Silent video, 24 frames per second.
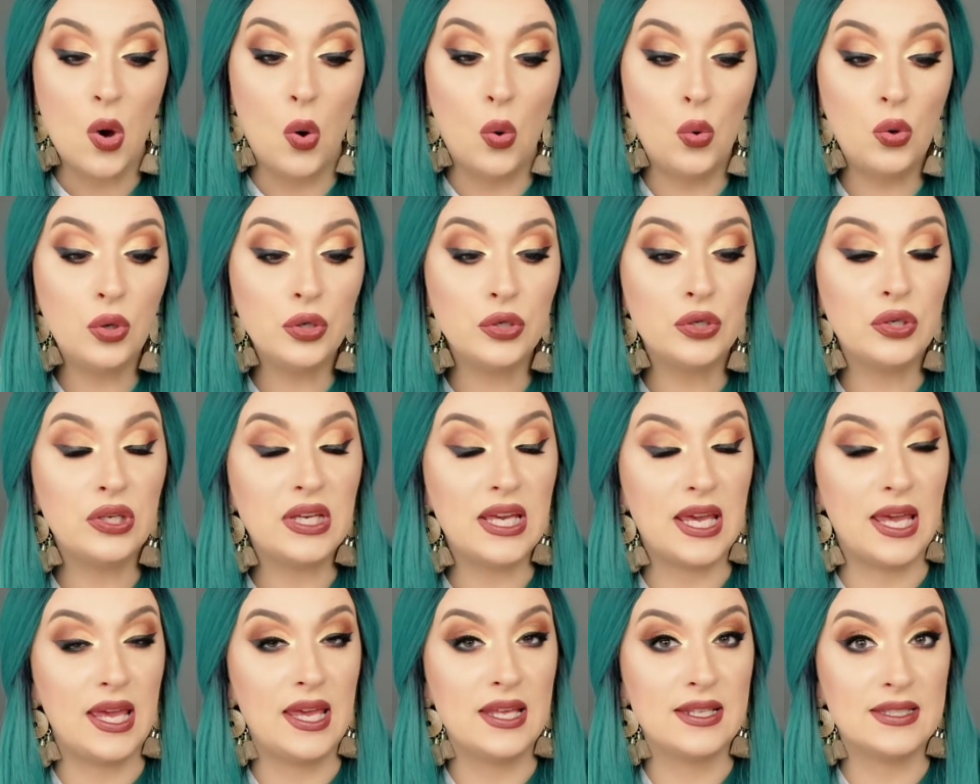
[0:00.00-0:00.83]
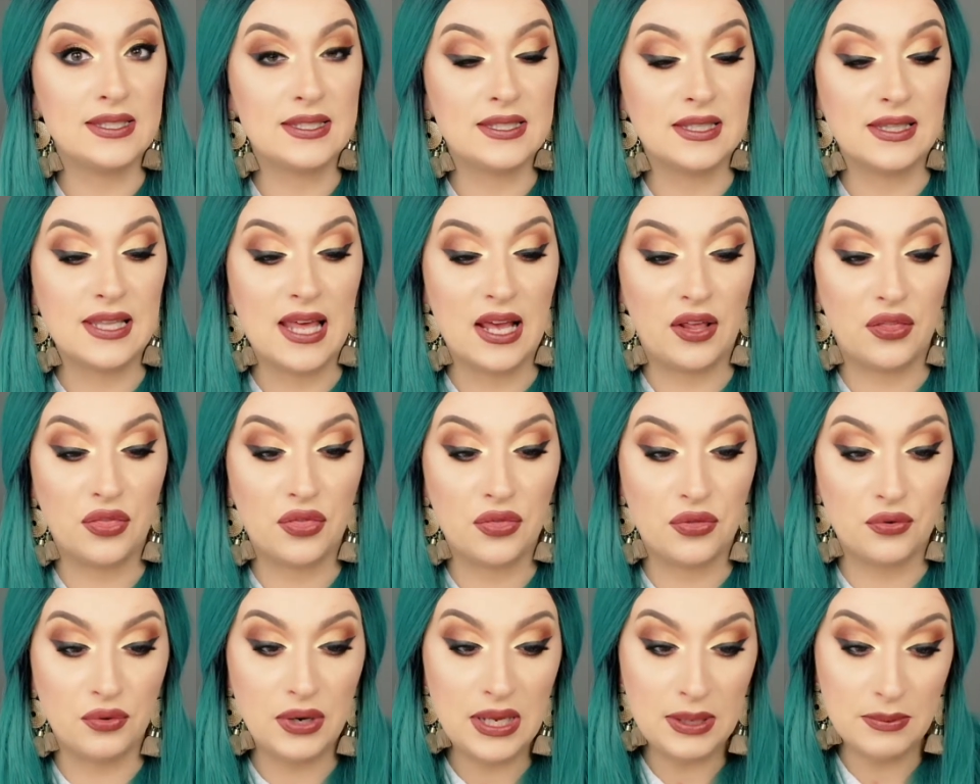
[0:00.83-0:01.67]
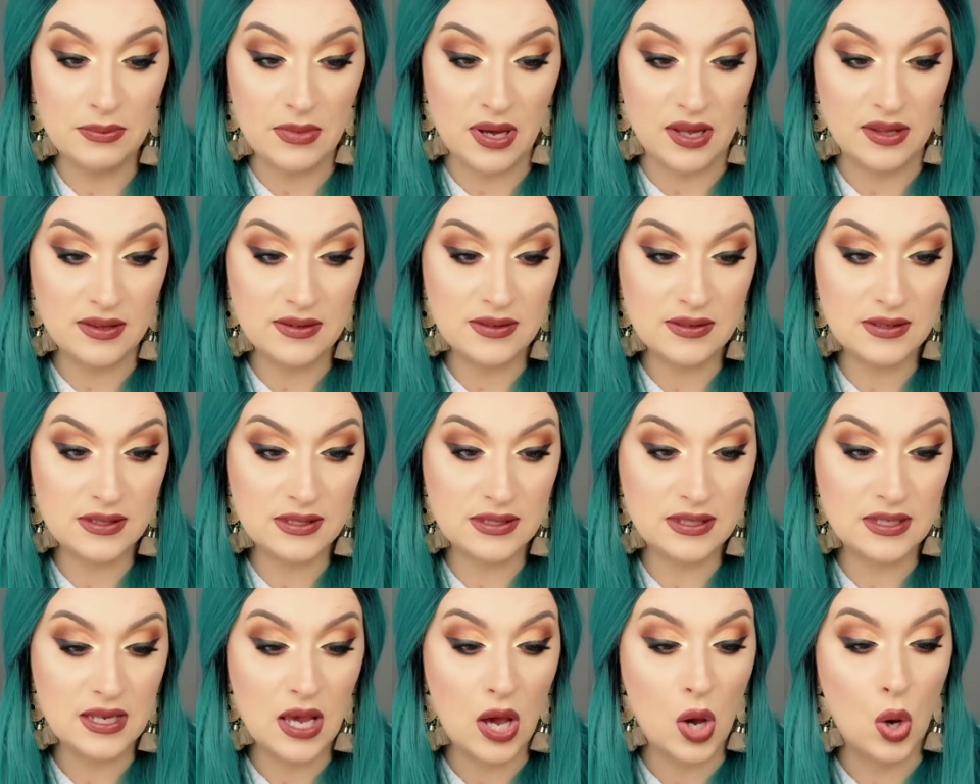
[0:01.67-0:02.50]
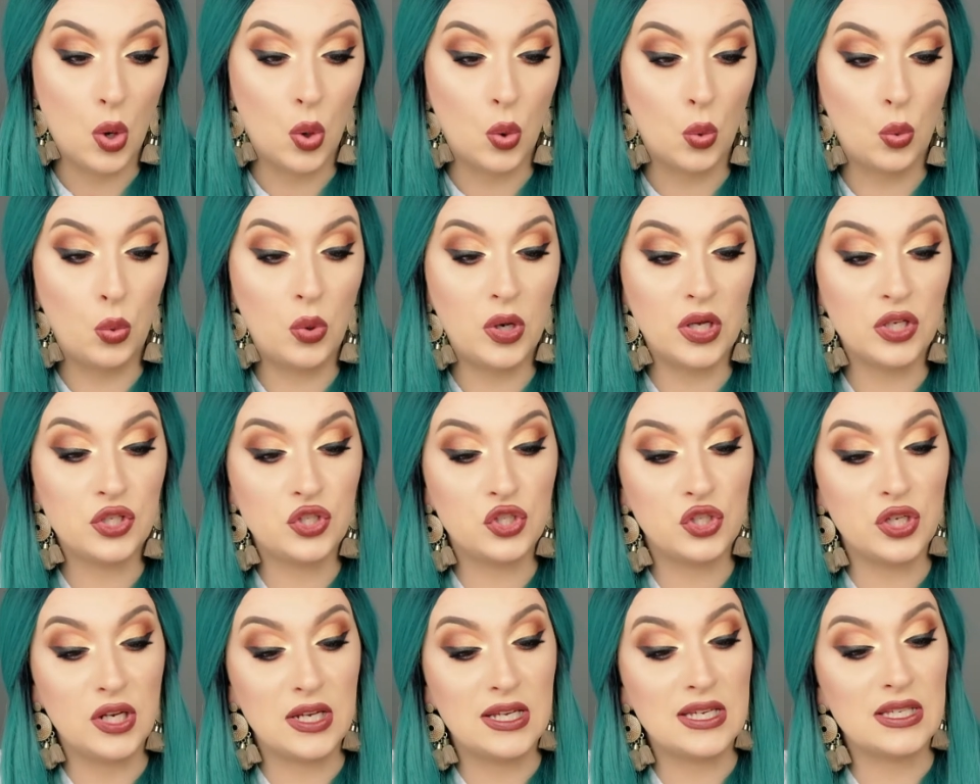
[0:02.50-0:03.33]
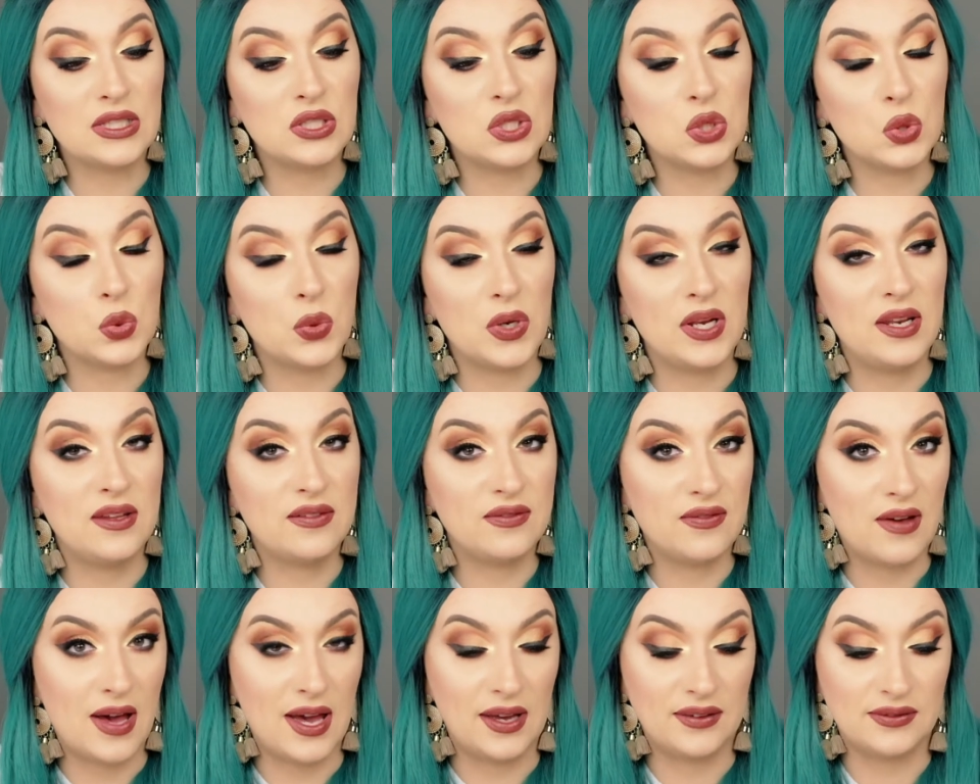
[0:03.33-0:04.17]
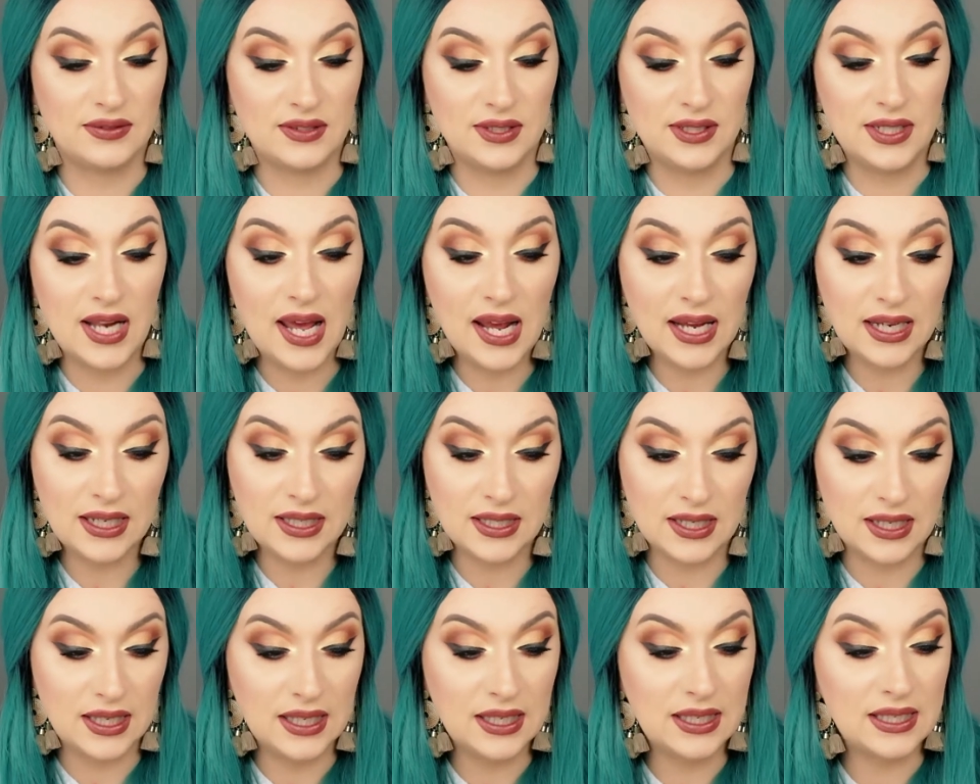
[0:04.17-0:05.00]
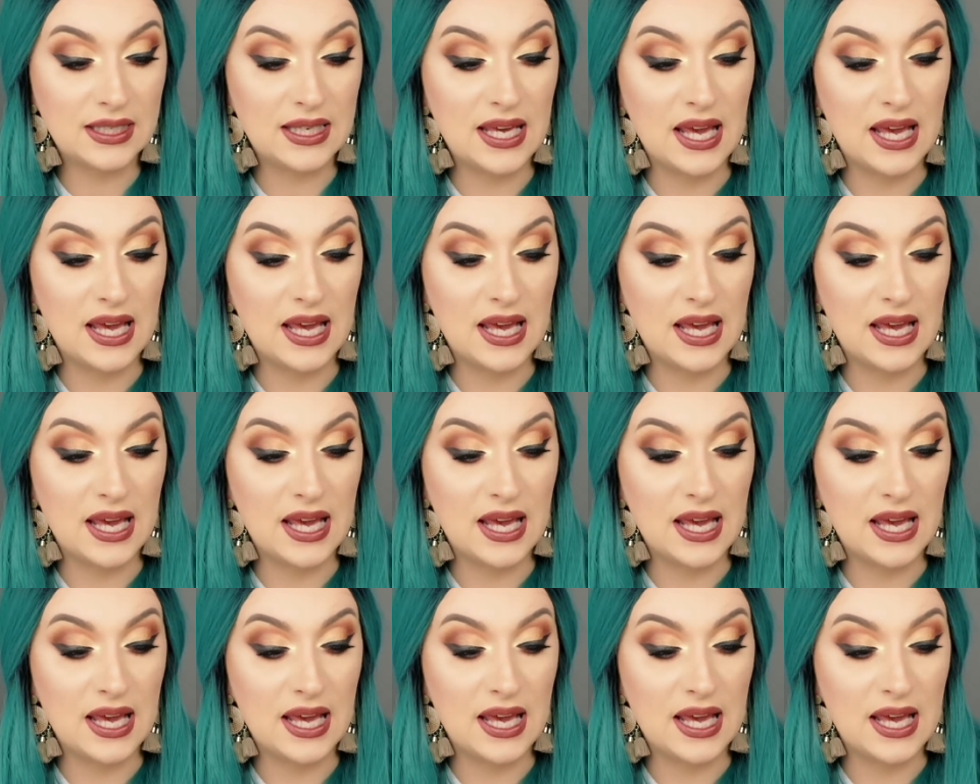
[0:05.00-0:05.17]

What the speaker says: Or you can select 3 months, which is $25.90.